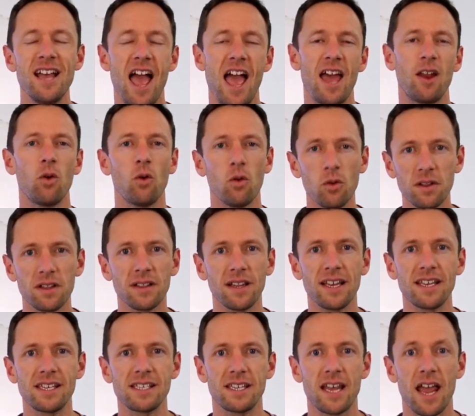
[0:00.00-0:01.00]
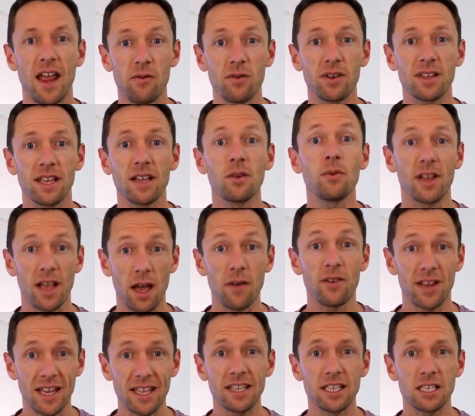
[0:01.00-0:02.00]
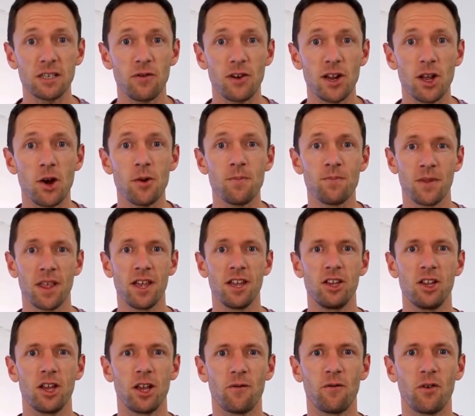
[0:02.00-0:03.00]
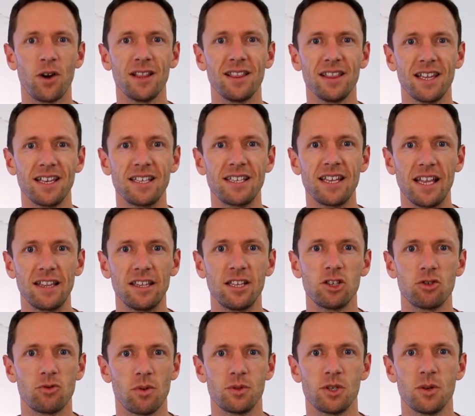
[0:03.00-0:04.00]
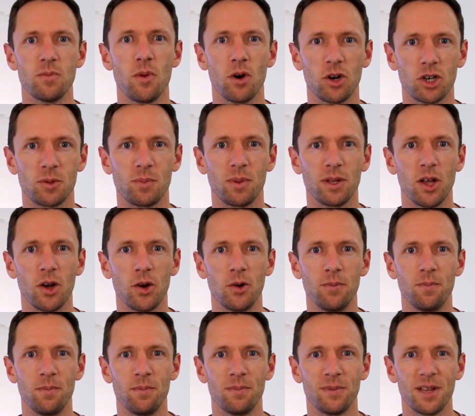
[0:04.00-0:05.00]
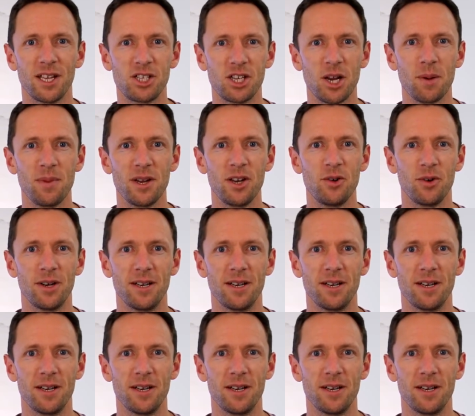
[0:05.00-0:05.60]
And all the links to everything we cover in this video, you can find linked in the description box below. Let's jump into